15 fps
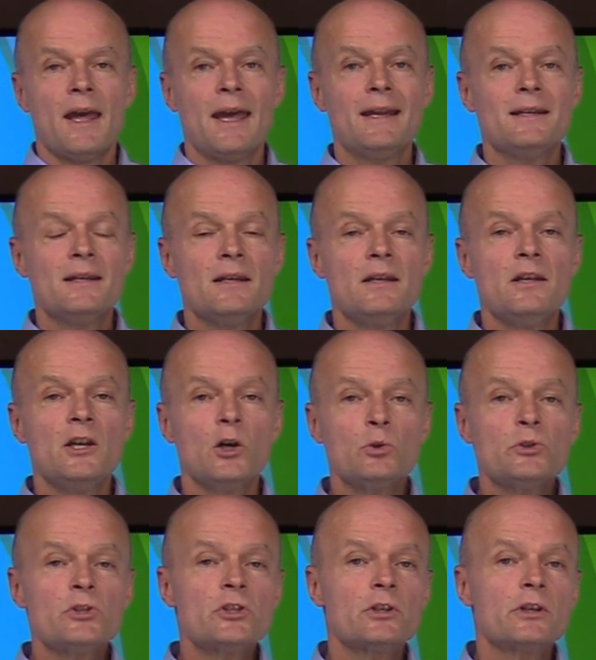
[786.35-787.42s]
And in
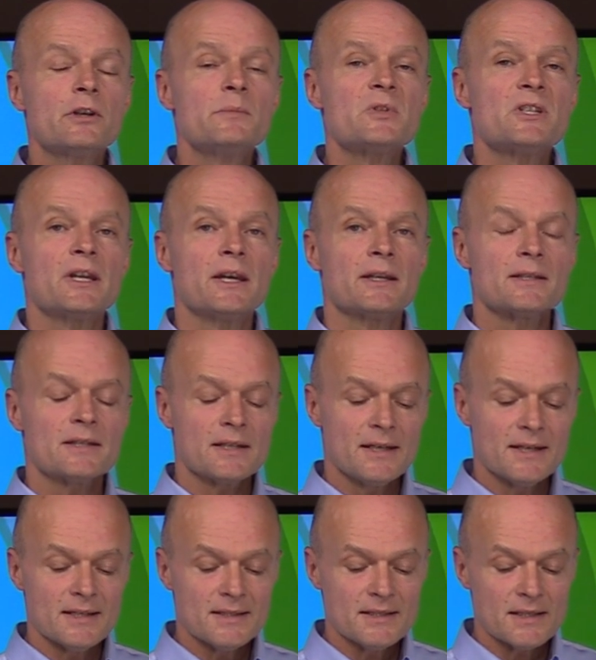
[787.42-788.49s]
no circumstance
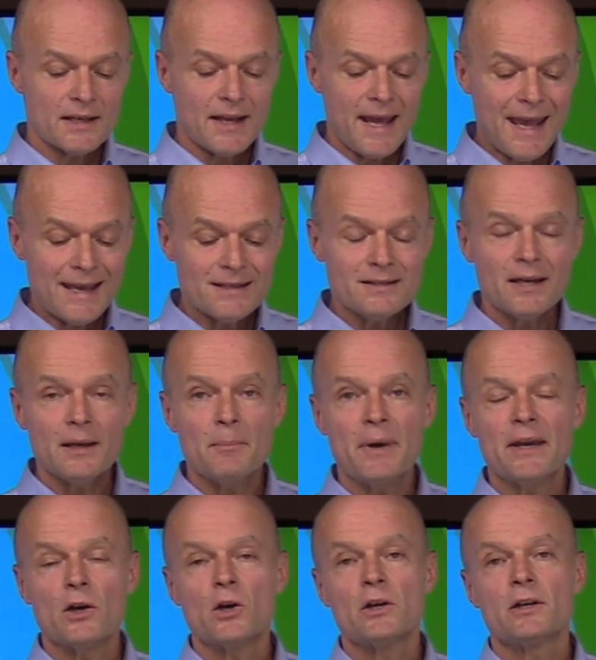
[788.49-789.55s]
is an
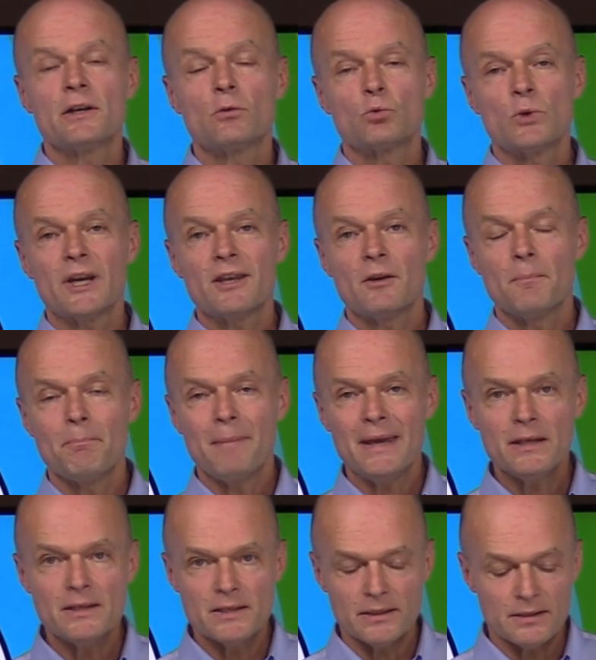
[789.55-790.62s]
antibiotic
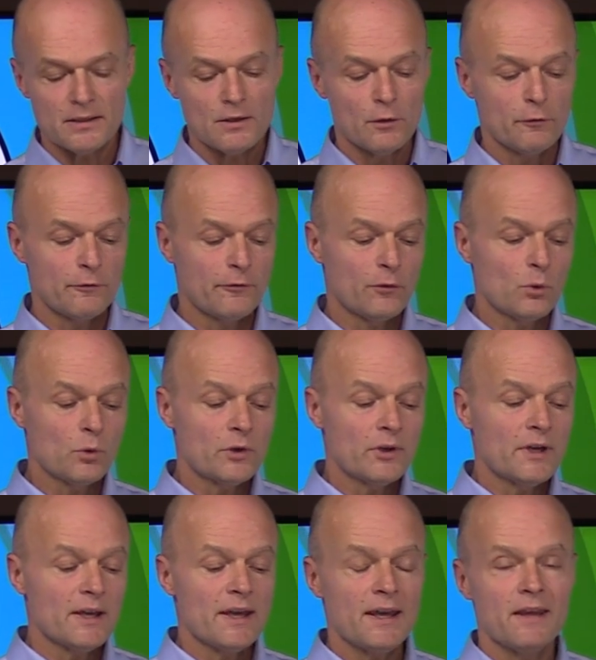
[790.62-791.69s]
recommended
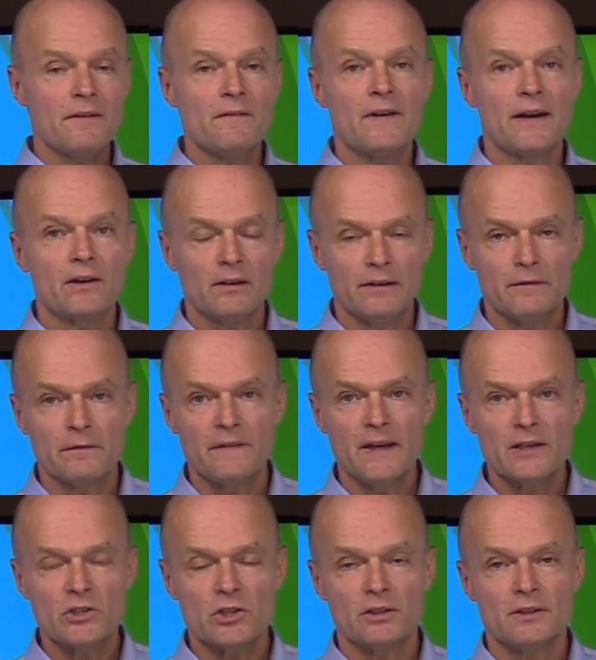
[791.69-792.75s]
for a viral
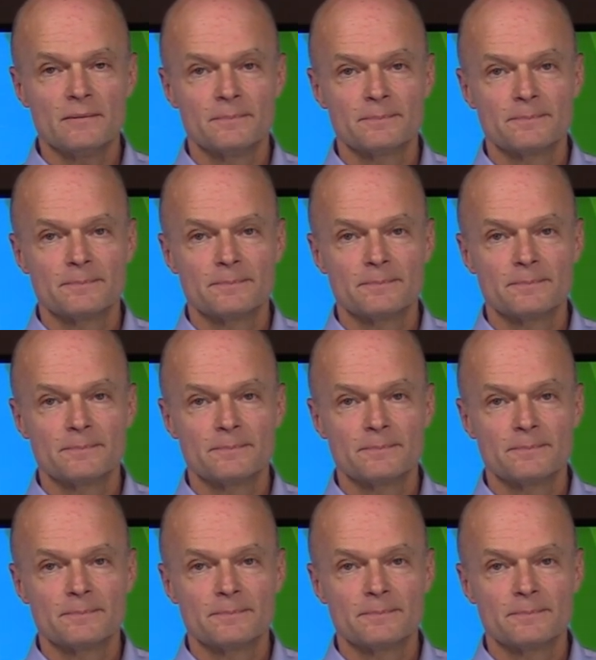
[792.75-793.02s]
infection.